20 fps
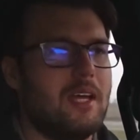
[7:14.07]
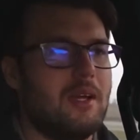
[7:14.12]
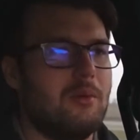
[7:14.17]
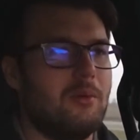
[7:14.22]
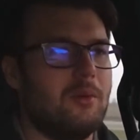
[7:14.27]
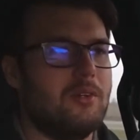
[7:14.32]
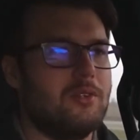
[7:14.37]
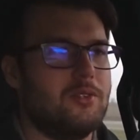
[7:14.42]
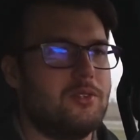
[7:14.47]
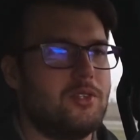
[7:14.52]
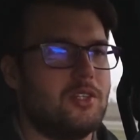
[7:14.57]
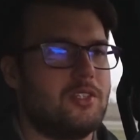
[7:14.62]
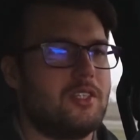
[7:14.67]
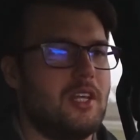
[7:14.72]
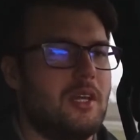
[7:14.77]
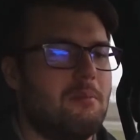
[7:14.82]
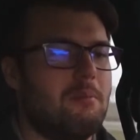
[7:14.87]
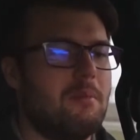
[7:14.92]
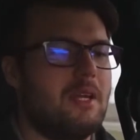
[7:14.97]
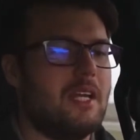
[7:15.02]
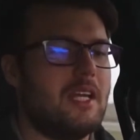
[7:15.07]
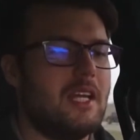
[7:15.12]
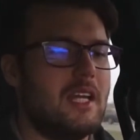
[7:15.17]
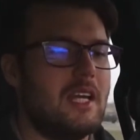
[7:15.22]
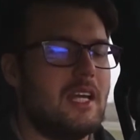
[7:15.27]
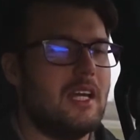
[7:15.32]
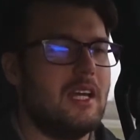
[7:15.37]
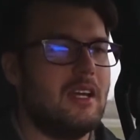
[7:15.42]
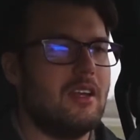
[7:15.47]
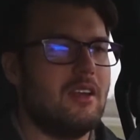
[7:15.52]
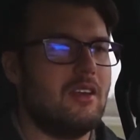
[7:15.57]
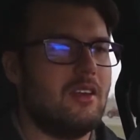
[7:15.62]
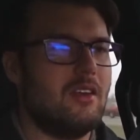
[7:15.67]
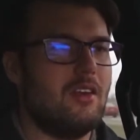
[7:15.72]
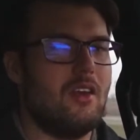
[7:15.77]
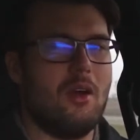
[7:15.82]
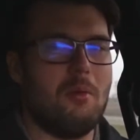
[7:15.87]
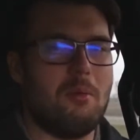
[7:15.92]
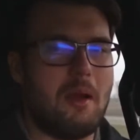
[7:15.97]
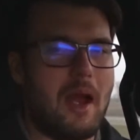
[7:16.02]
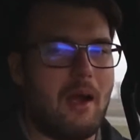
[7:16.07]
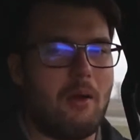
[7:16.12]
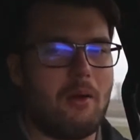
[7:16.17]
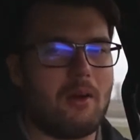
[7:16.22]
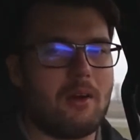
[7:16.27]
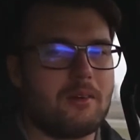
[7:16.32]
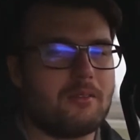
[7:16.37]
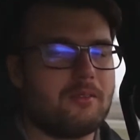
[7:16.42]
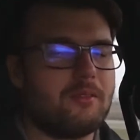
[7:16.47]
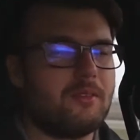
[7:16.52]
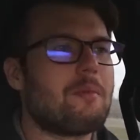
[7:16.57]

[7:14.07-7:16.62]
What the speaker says: it was just immediate no power.